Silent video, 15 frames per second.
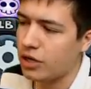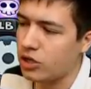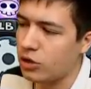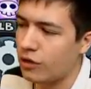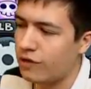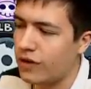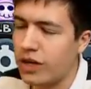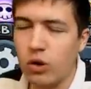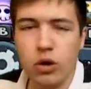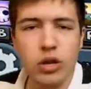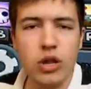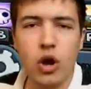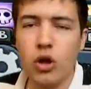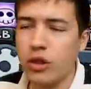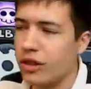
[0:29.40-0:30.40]
going to do a video
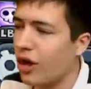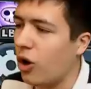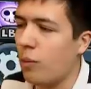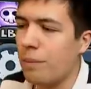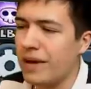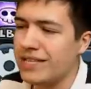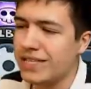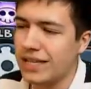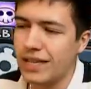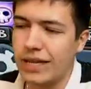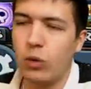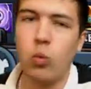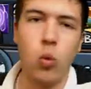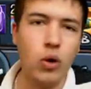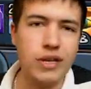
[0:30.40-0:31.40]
on basically
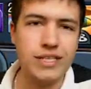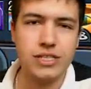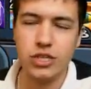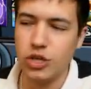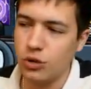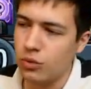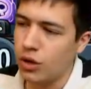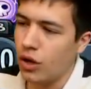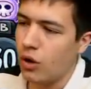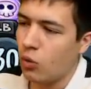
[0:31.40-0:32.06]
what is new,